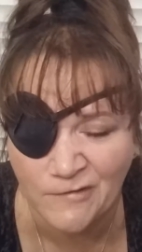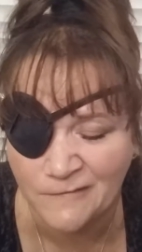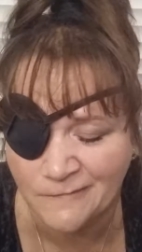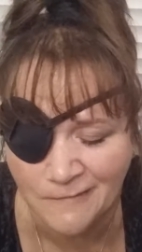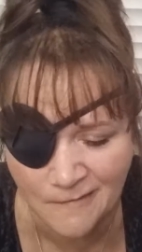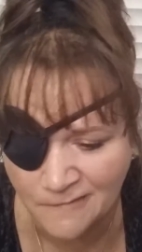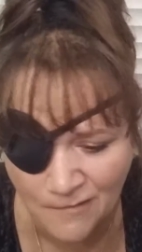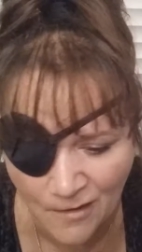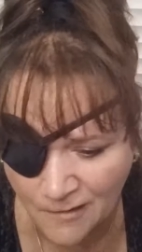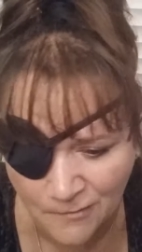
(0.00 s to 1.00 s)
It's it's
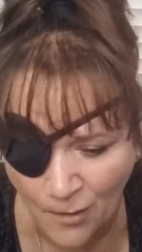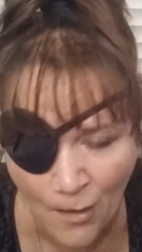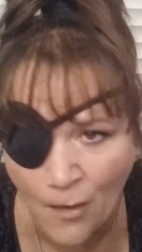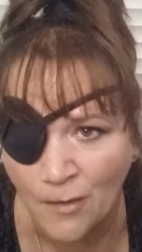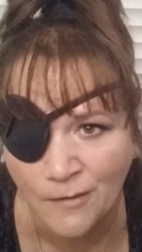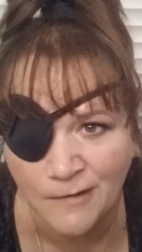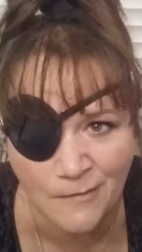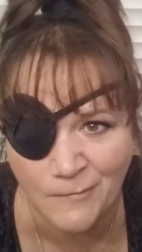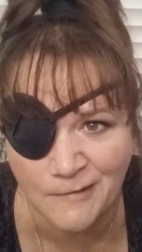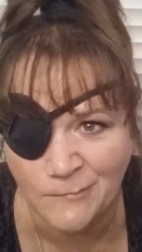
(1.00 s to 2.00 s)
not
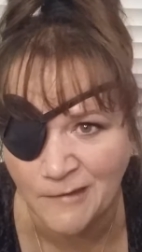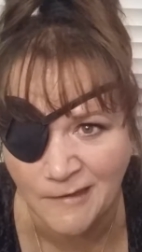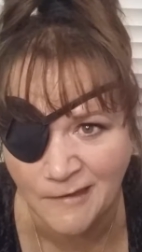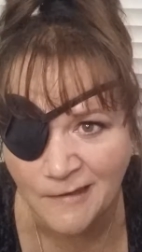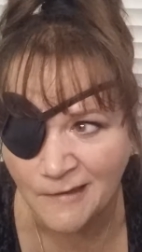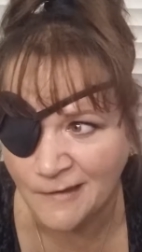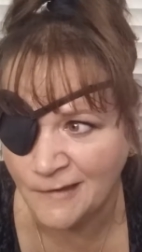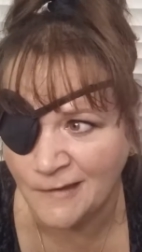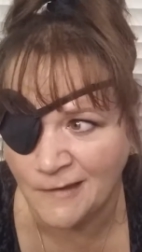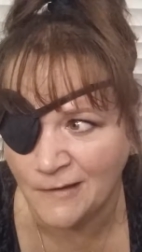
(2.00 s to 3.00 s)
going to be
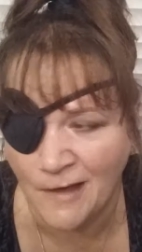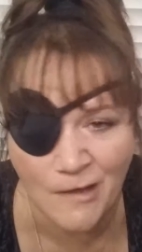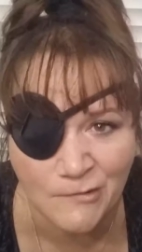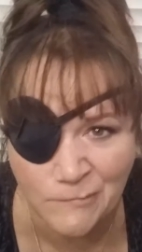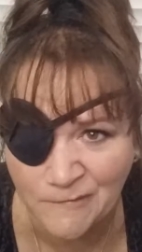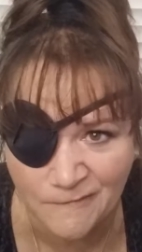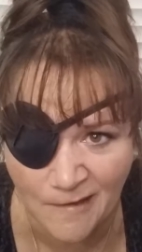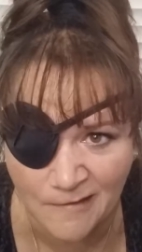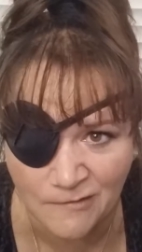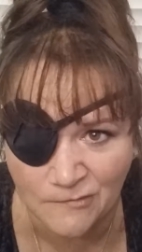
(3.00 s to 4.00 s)
100%.